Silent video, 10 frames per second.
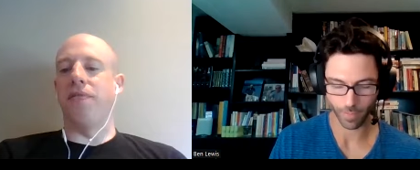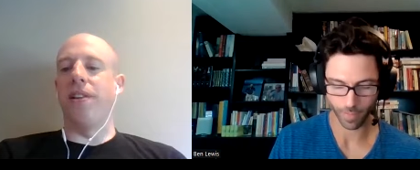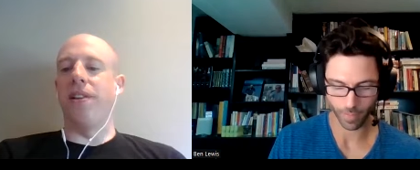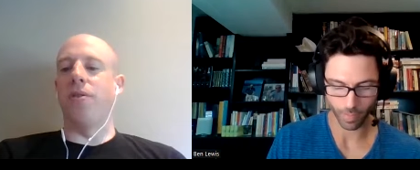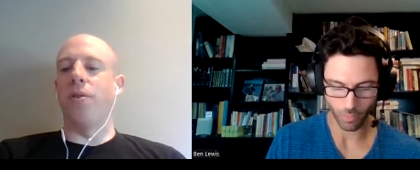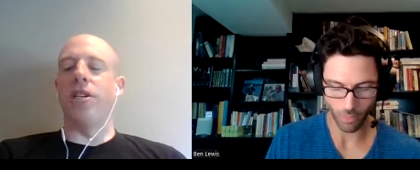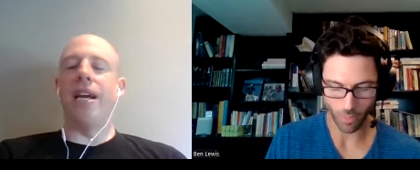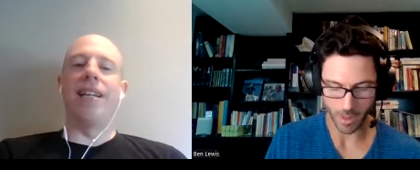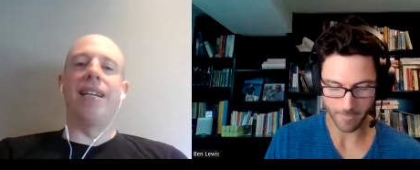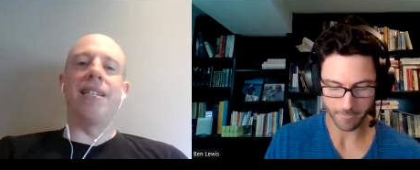Speaker 1: Felix
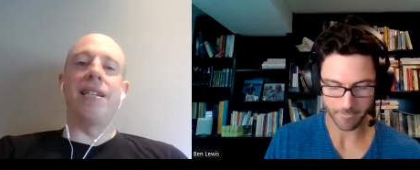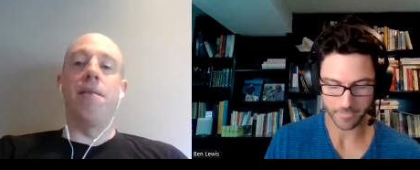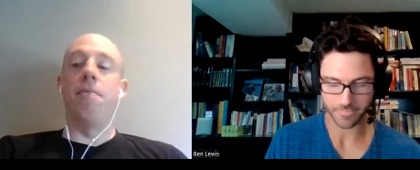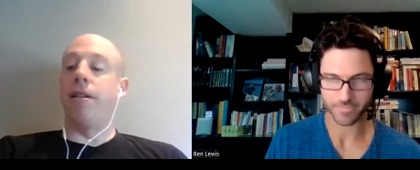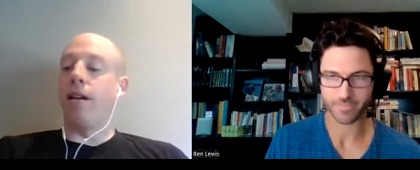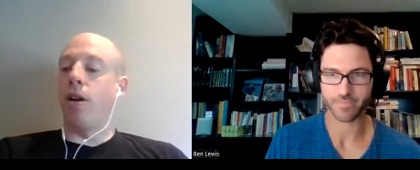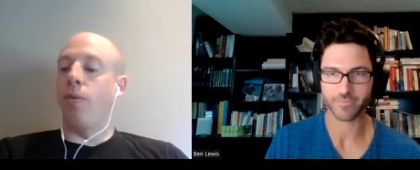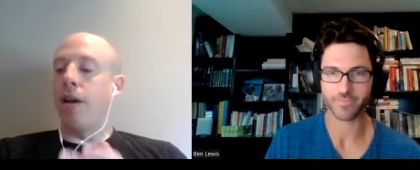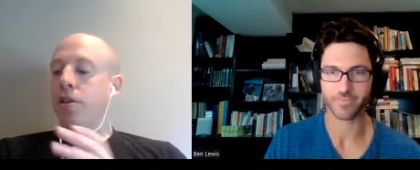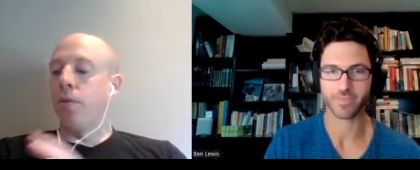Auger-Aliassime. Didn't get
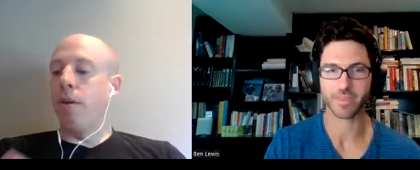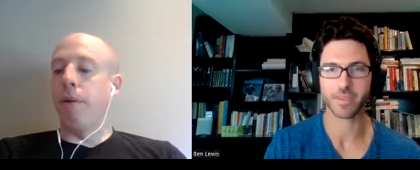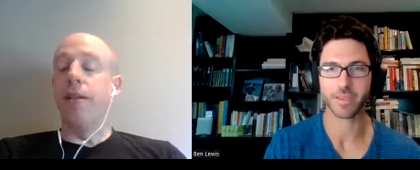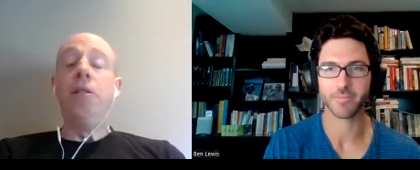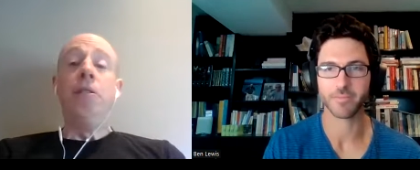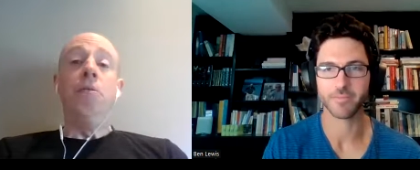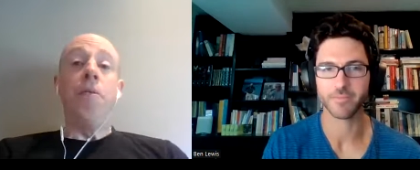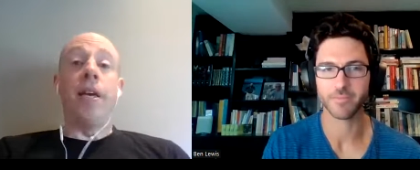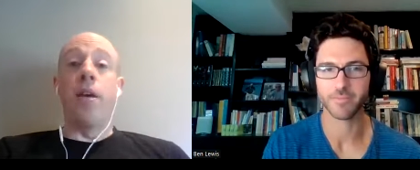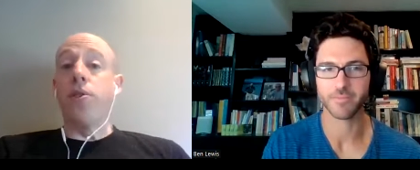around to it, but
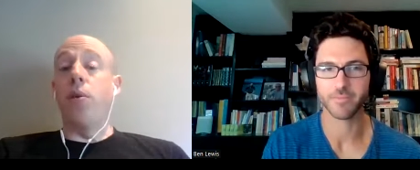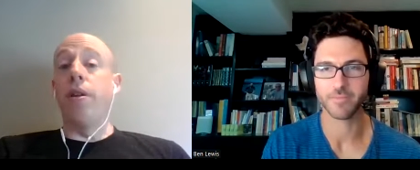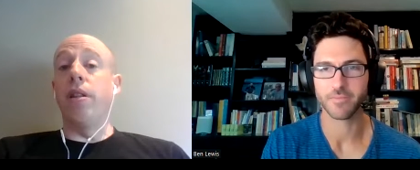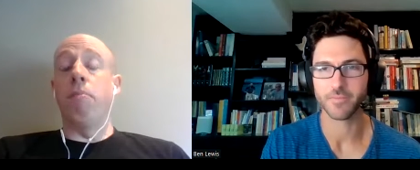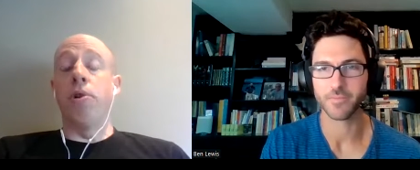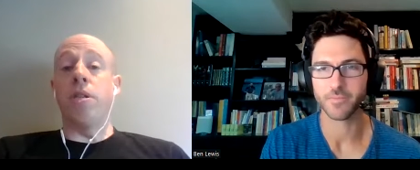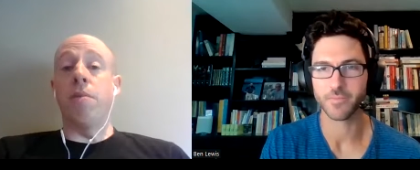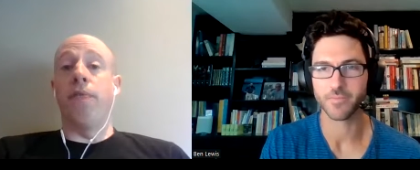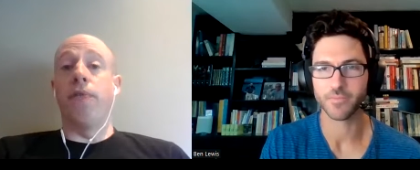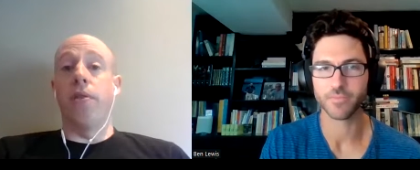he was the one that pushed
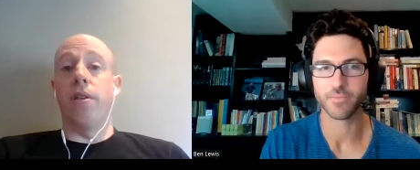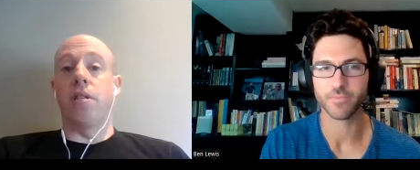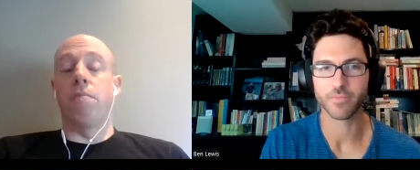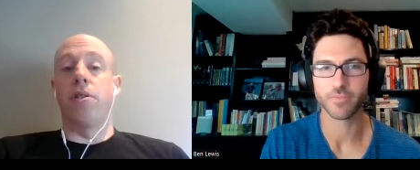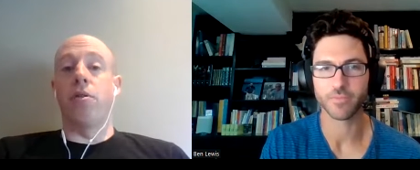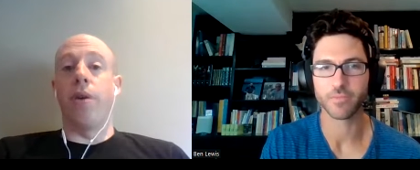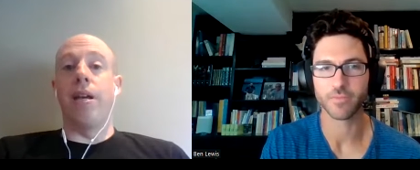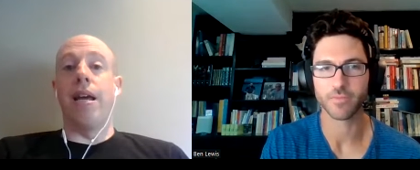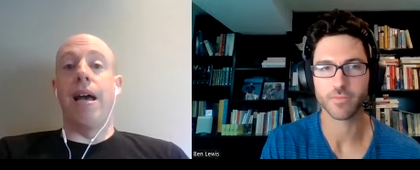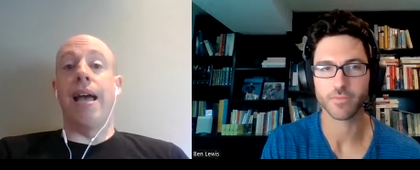him the furthest
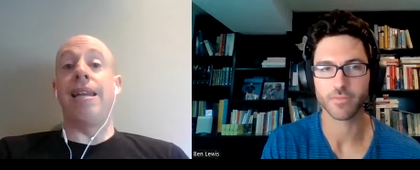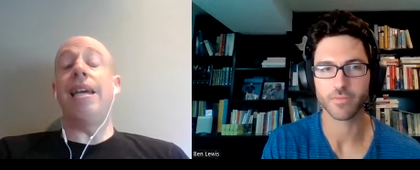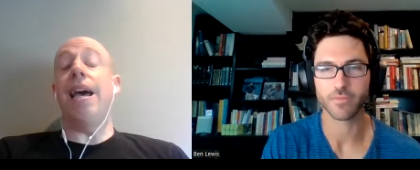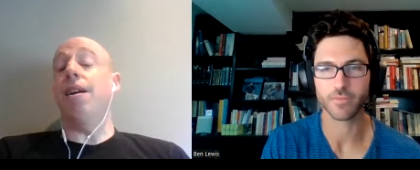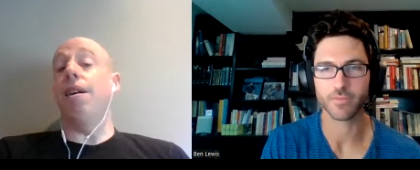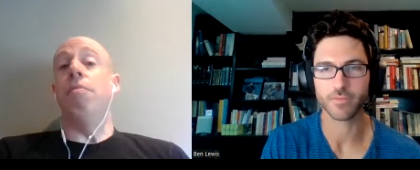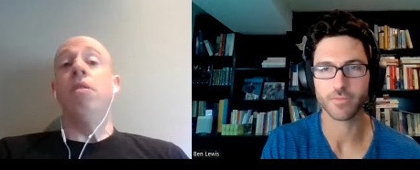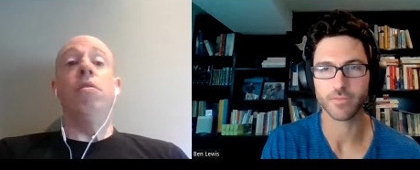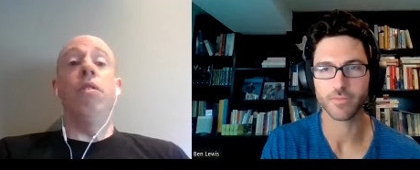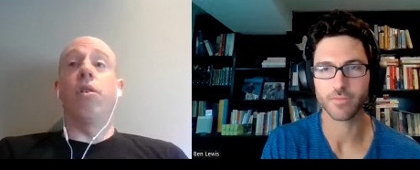between. Uh, and he had a
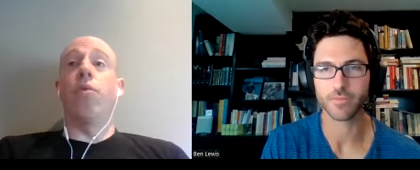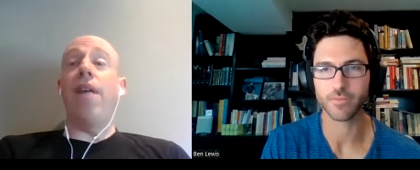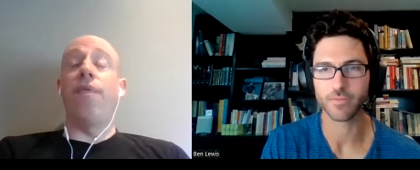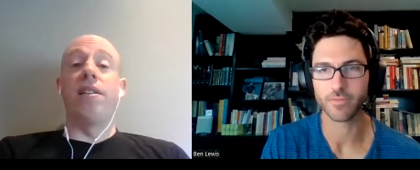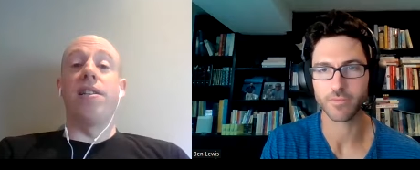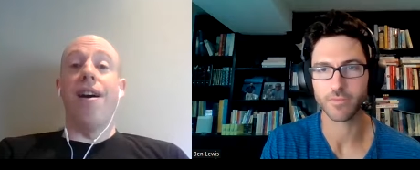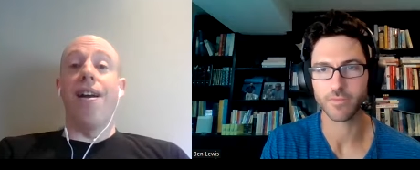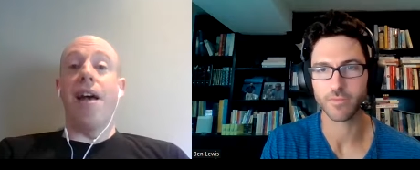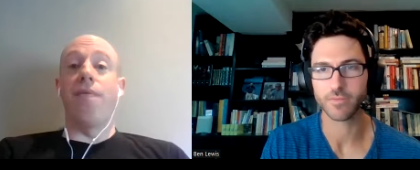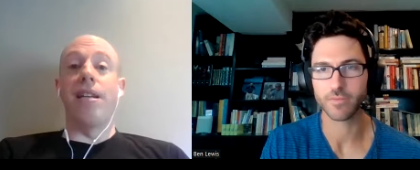look. Rafa did
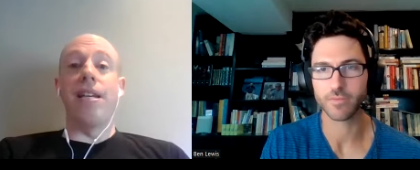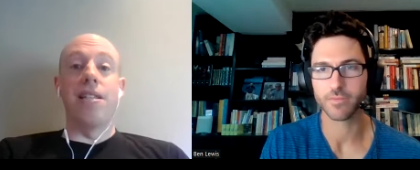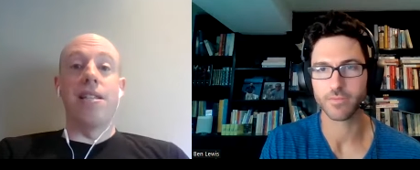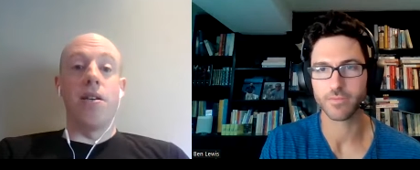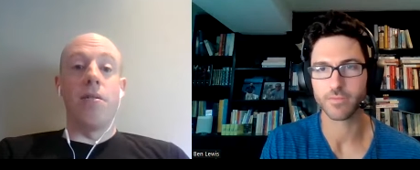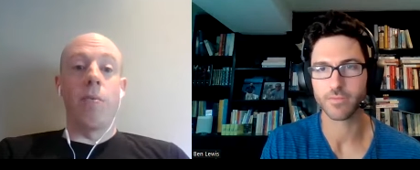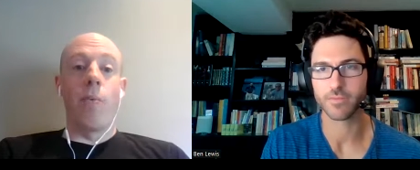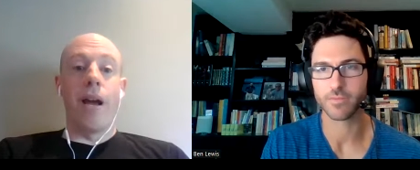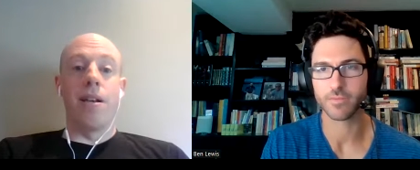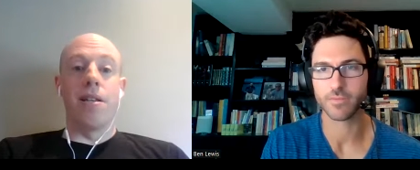not have an easy
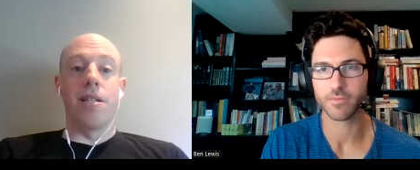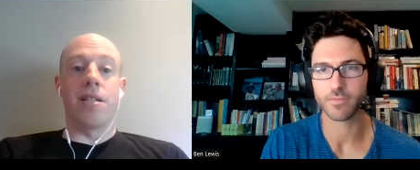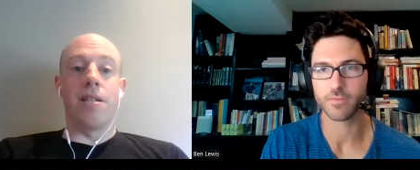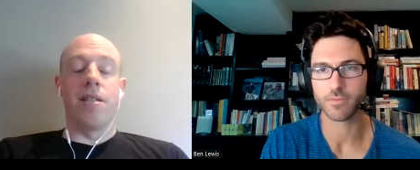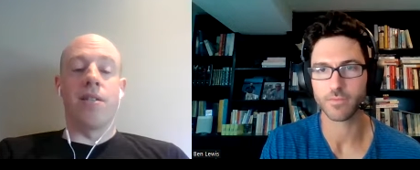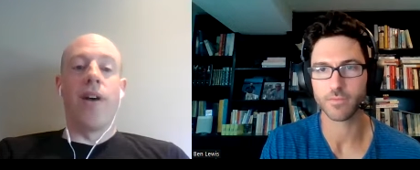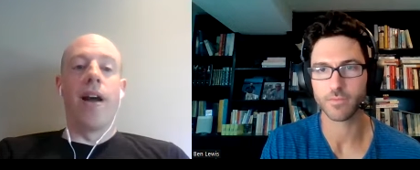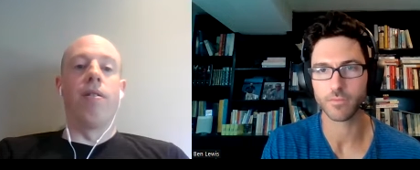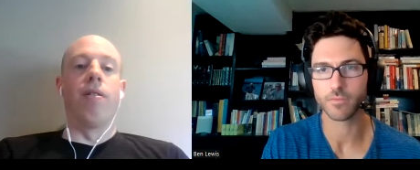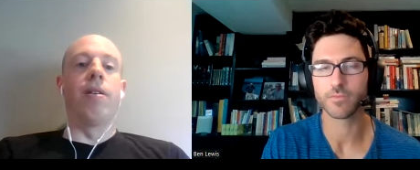way to this this
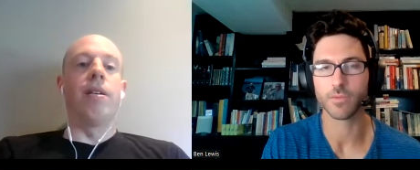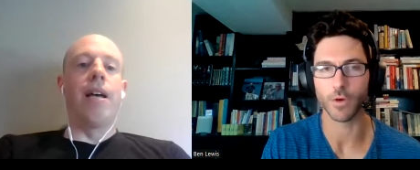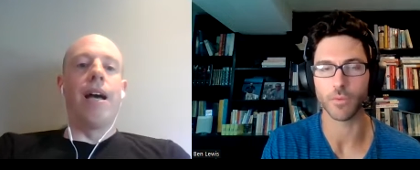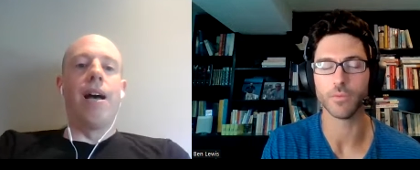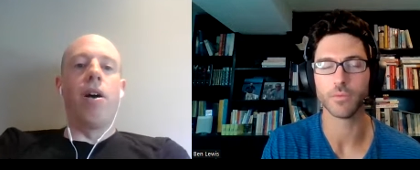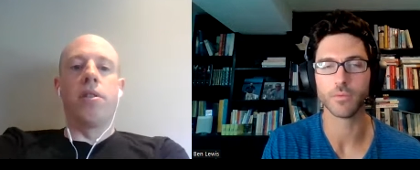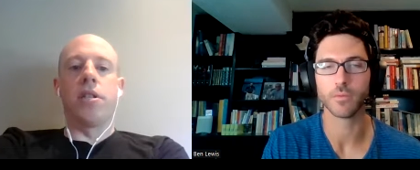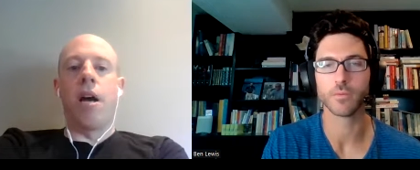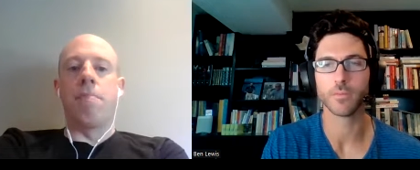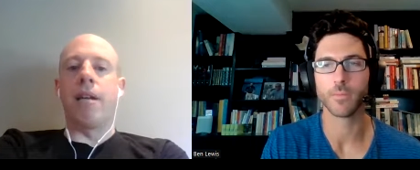final uh, all the
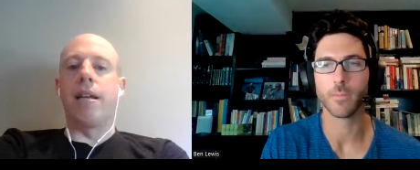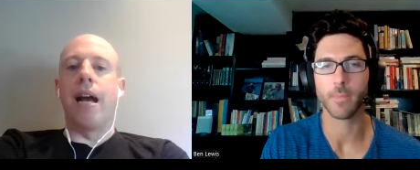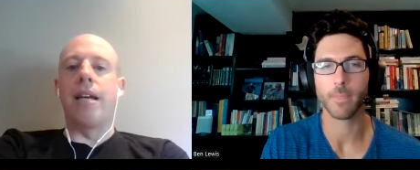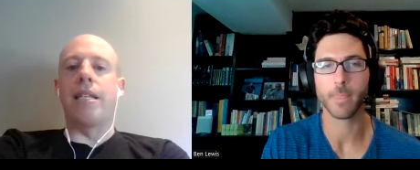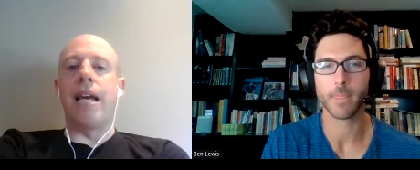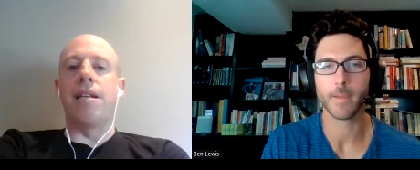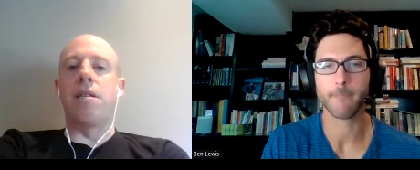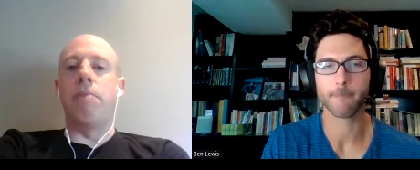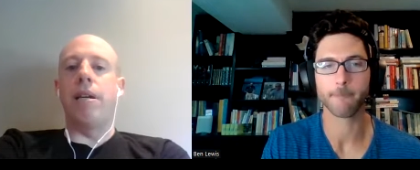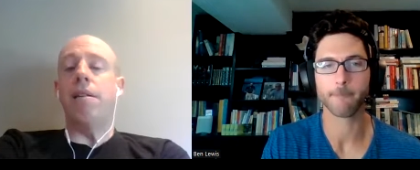top 10 guys he had
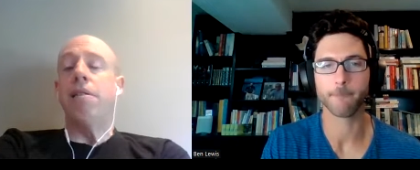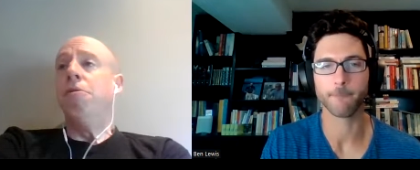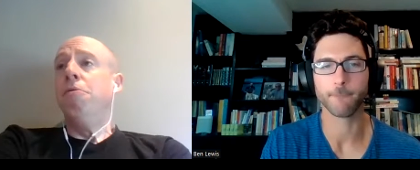to beat,